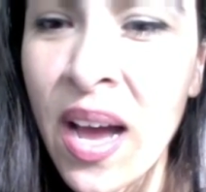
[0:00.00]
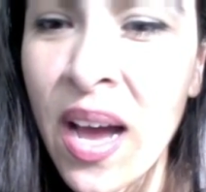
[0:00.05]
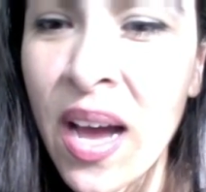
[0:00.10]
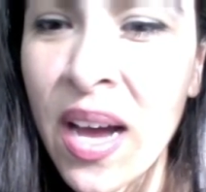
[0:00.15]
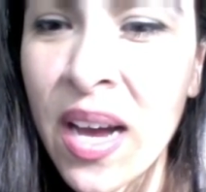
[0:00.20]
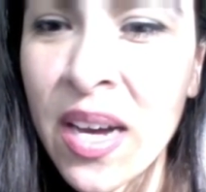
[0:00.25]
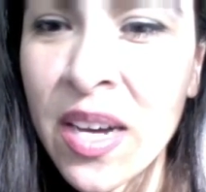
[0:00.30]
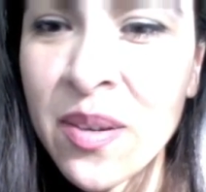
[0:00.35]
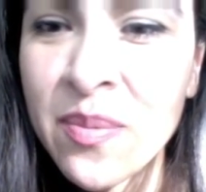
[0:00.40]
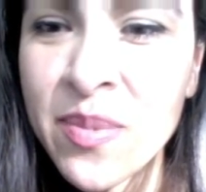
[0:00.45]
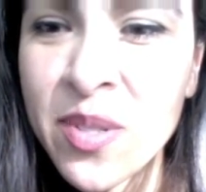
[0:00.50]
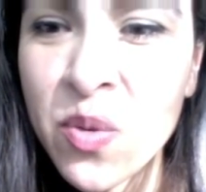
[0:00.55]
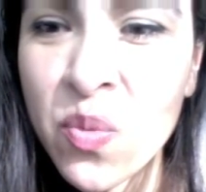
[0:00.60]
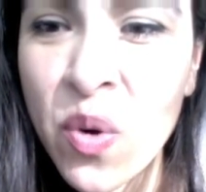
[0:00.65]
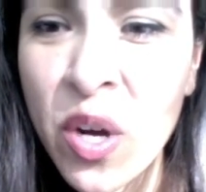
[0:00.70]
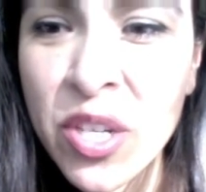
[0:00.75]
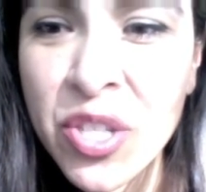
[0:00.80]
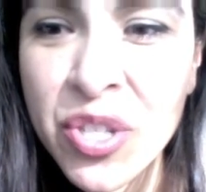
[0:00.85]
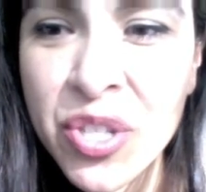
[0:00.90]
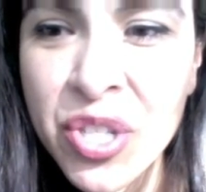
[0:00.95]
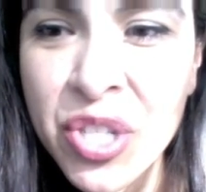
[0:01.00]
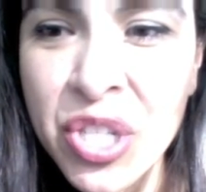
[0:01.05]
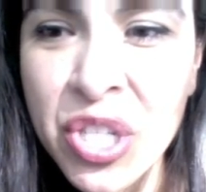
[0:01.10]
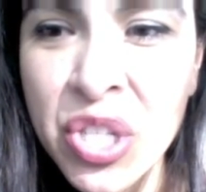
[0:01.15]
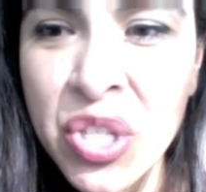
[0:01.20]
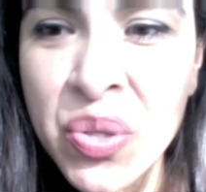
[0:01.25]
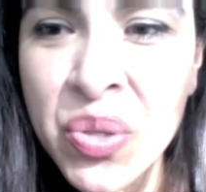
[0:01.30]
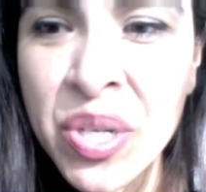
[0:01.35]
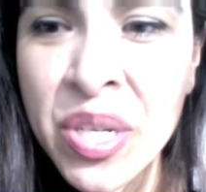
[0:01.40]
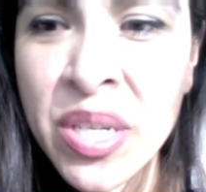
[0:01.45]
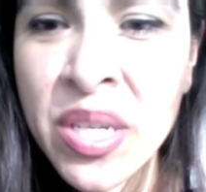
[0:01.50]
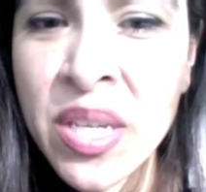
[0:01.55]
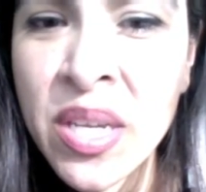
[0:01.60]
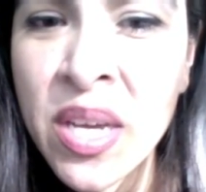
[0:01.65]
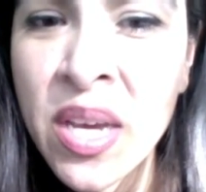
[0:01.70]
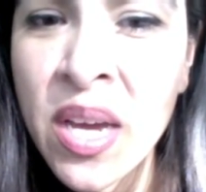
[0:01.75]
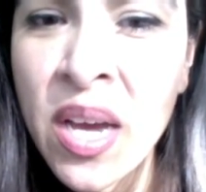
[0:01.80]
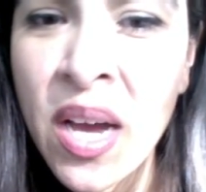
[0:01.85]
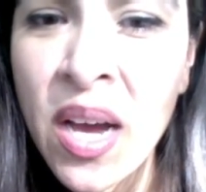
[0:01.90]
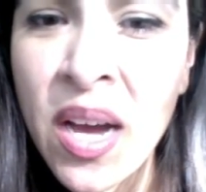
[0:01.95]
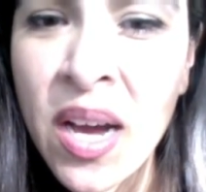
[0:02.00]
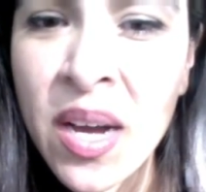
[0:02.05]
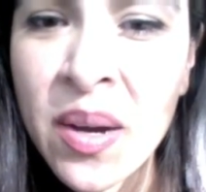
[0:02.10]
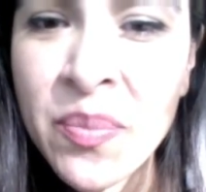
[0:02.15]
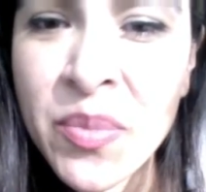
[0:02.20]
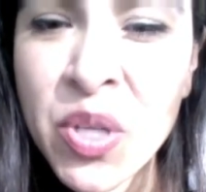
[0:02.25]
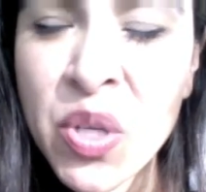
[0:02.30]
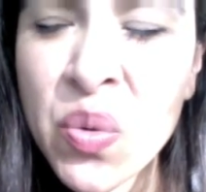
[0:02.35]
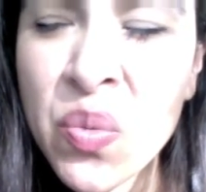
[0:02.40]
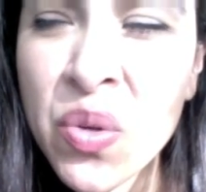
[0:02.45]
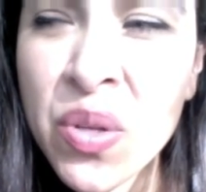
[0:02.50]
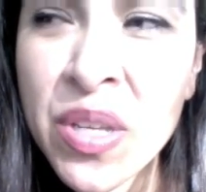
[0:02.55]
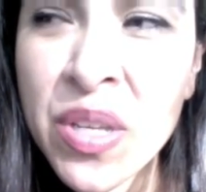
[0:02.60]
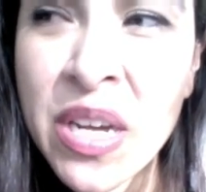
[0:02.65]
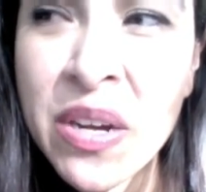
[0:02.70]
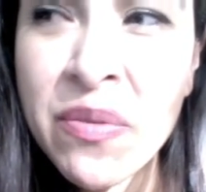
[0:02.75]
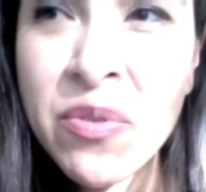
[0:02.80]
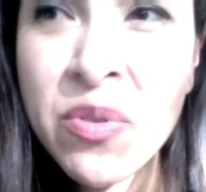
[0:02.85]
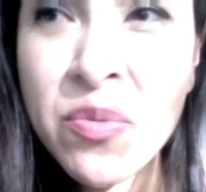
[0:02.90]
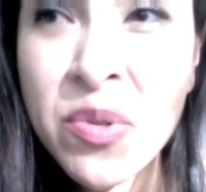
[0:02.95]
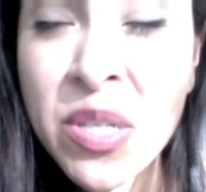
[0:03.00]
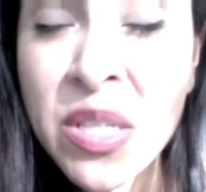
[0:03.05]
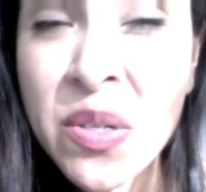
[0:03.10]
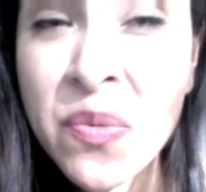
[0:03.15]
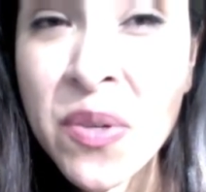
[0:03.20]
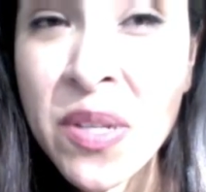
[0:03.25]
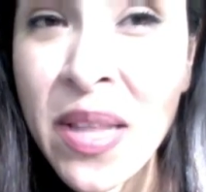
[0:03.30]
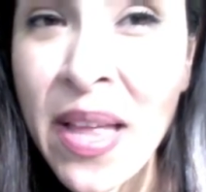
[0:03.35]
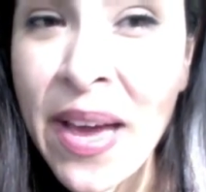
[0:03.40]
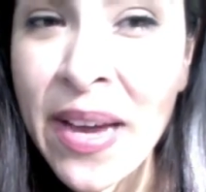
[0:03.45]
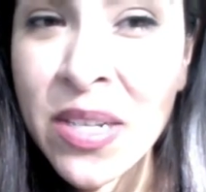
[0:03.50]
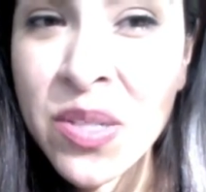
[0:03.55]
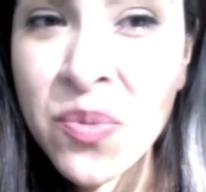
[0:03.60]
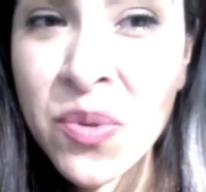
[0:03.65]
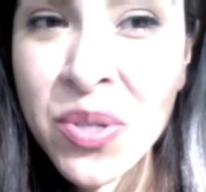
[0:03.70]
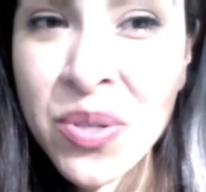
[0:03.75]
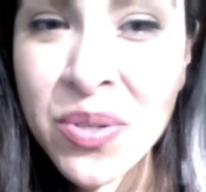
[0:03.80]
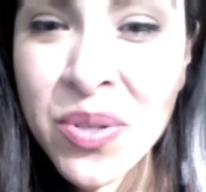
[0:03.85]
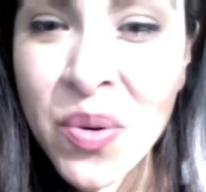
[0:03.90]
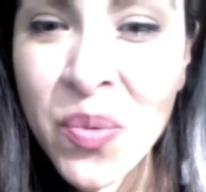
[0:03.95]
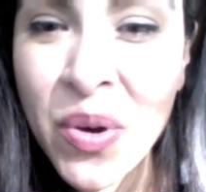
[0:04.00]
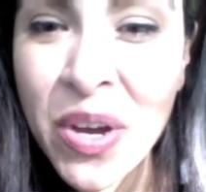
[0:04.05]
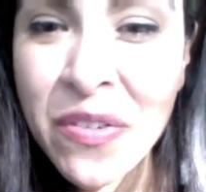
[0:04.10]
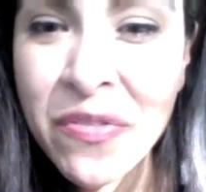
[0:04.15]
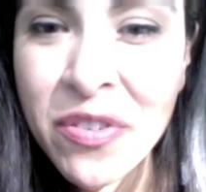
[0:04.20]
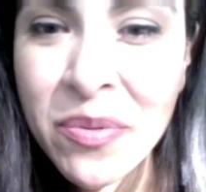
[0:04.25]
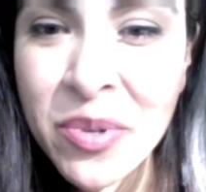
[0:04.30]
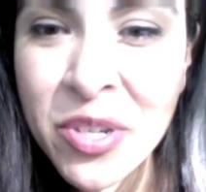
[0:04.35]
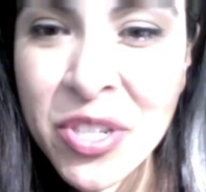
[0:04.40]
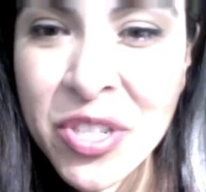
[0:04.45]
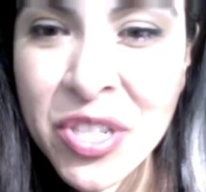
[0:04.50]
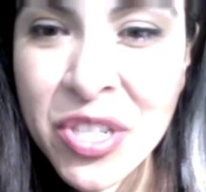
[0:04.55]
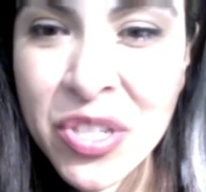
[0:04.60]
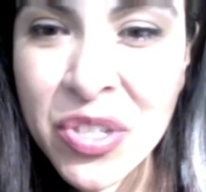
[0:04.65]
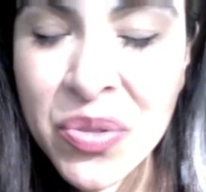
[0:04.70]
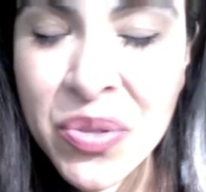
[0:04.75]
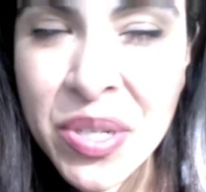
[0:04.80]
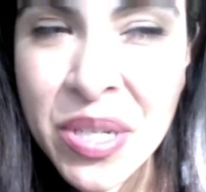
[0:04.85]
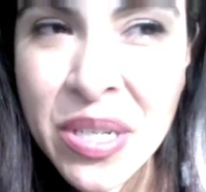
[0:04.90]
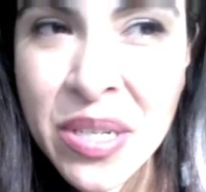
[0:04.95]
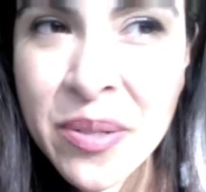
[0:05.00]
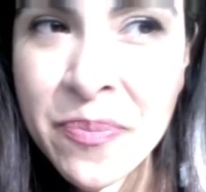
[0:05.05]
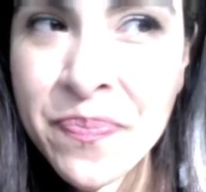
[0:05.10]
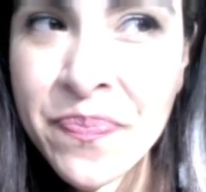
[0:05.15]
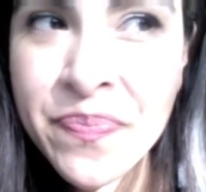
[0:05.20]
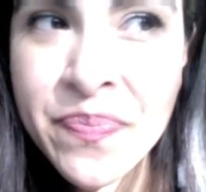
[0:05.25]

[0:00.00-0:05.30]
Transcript: to watch your children, you will never really relax when you're away from your children.